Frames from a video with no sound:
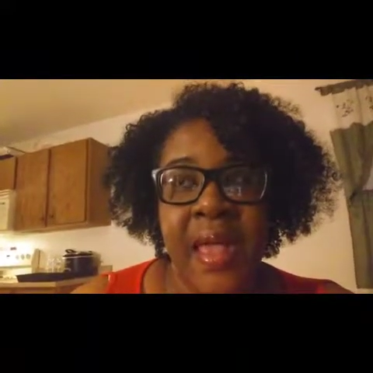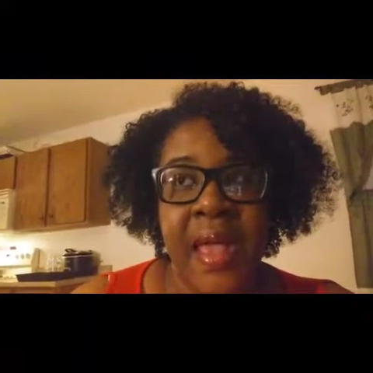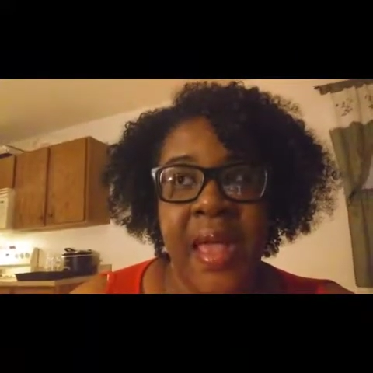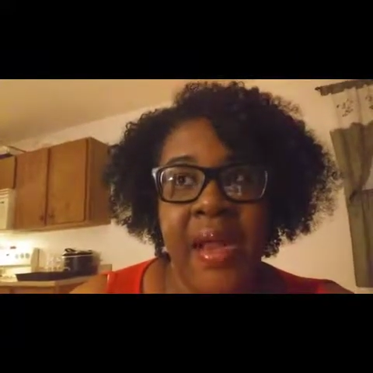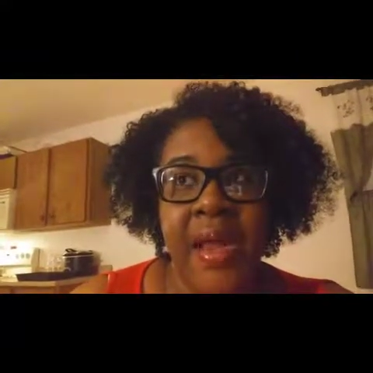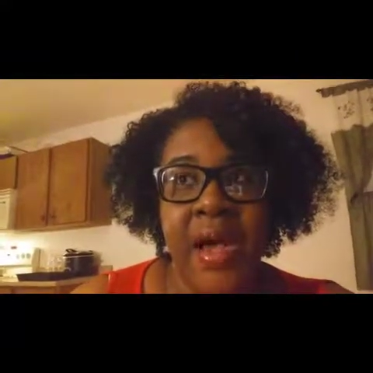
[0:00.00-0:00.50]

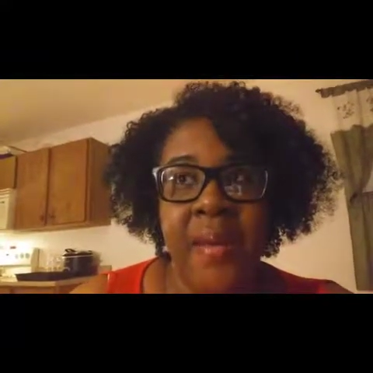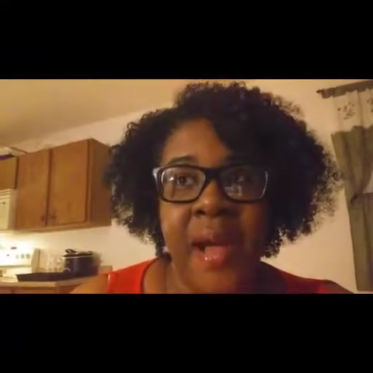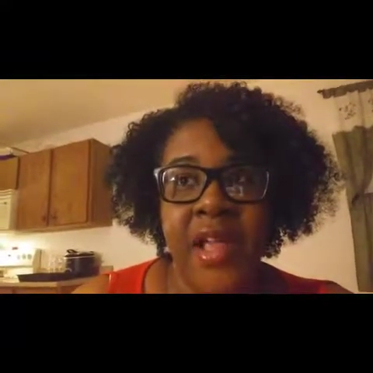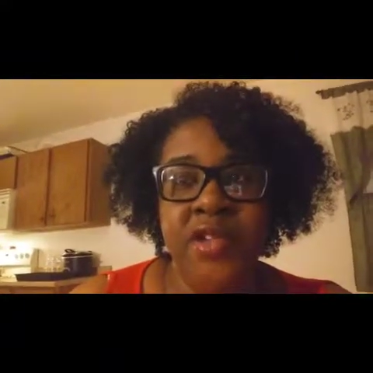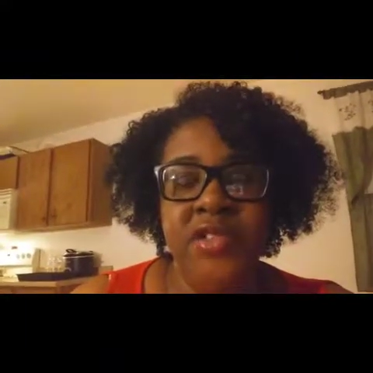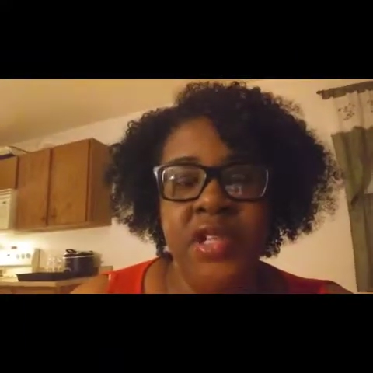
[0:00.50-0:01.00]
And
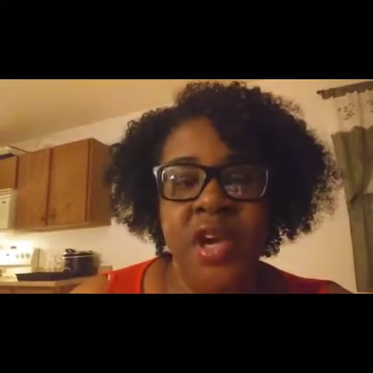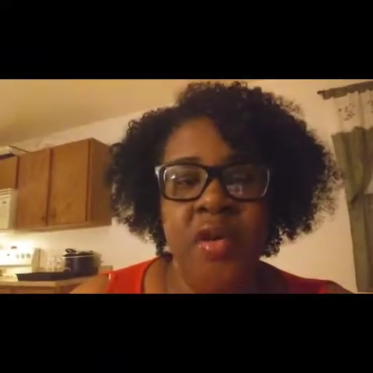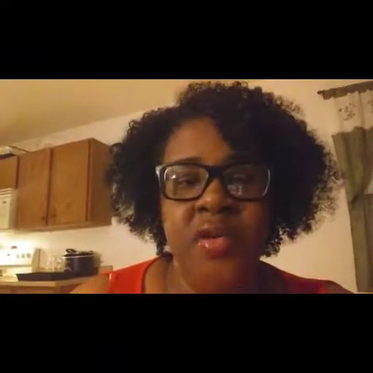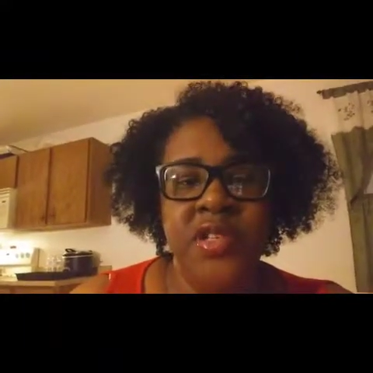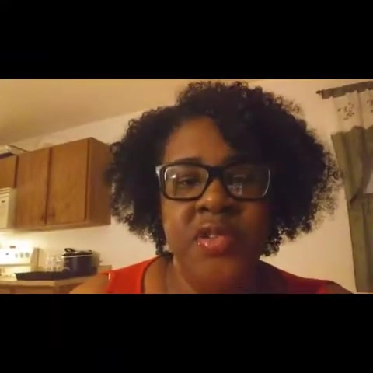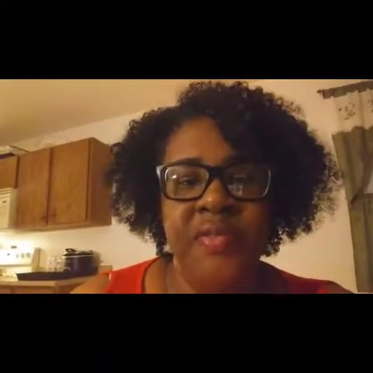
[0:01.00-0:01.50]
I used to
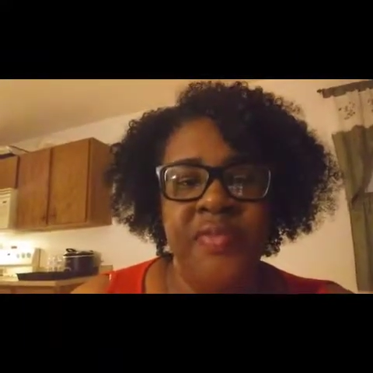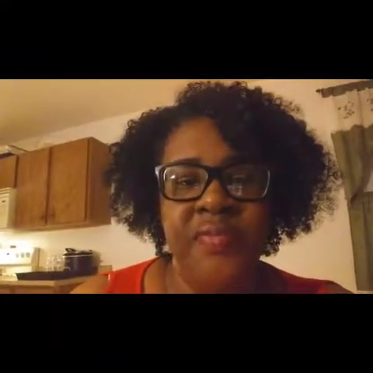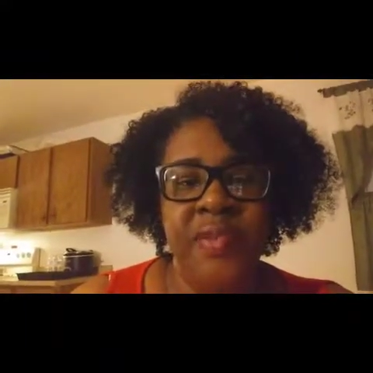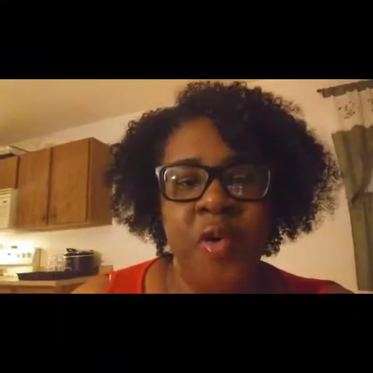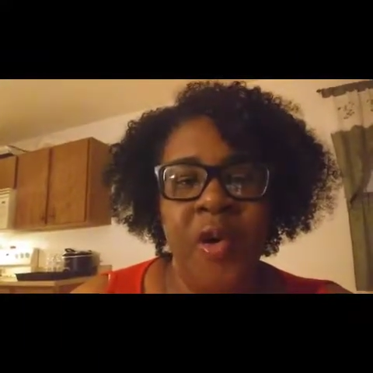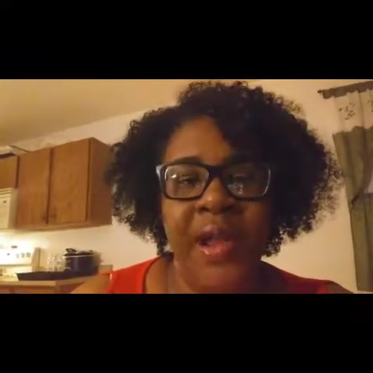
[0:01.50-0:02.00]
go to
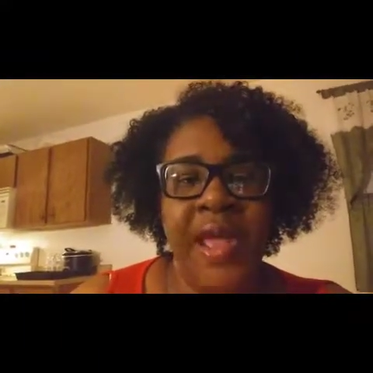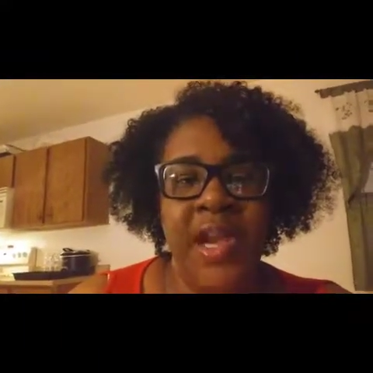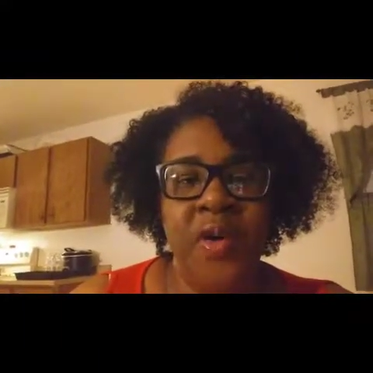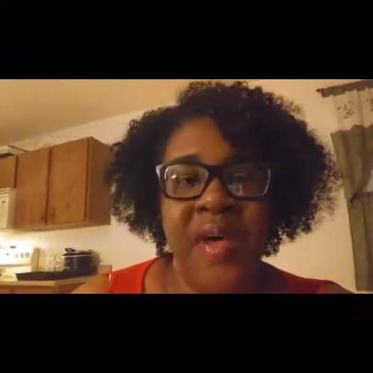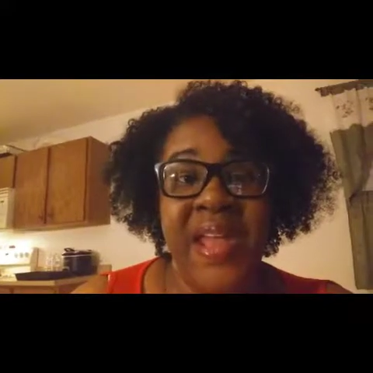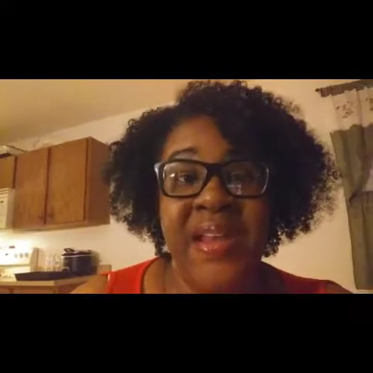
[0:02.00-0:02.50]

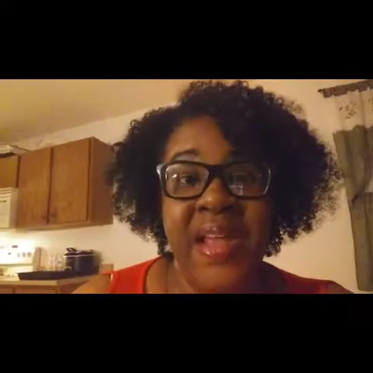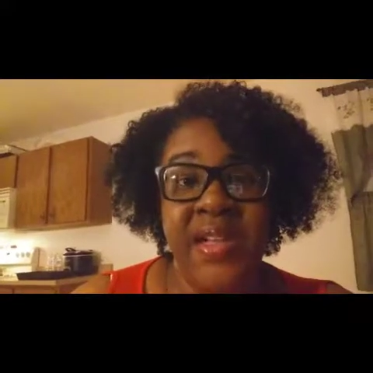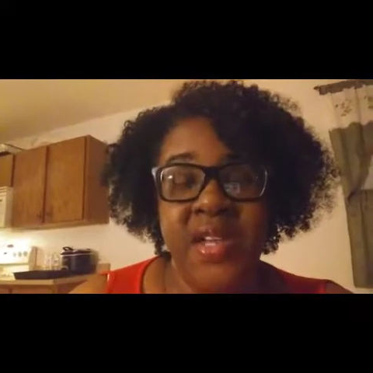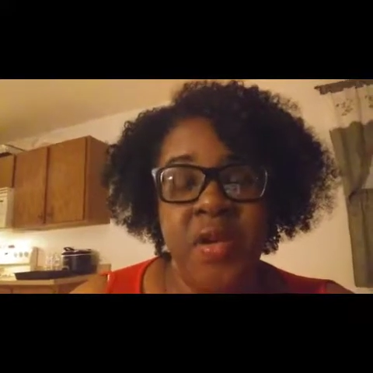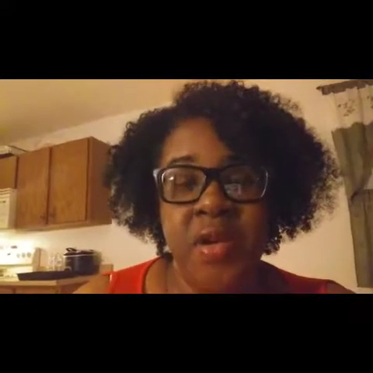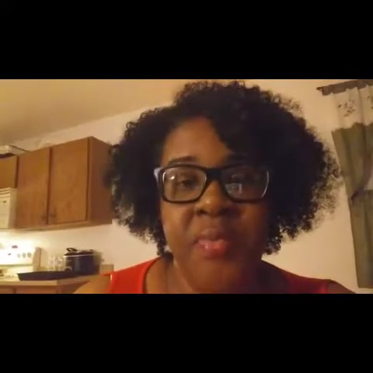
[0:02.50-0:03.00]
Orlando and
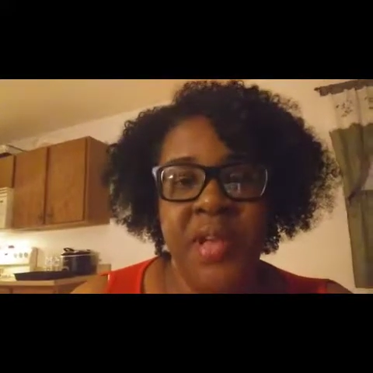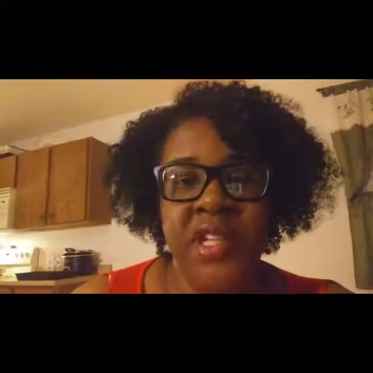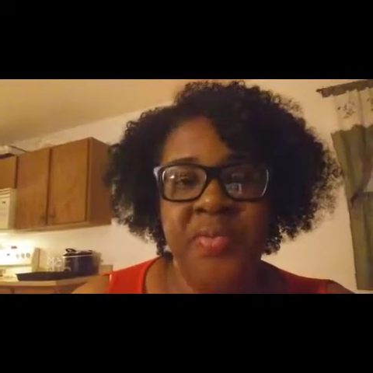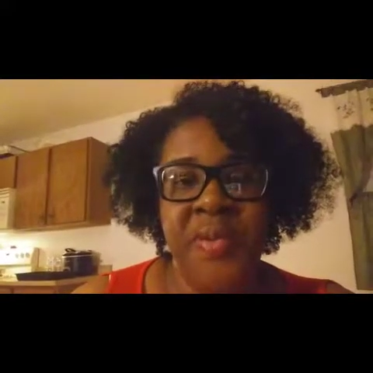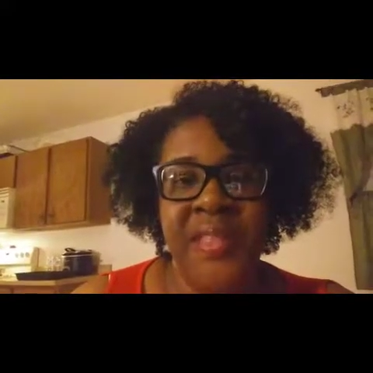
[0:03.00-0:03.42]
Daytona Beach,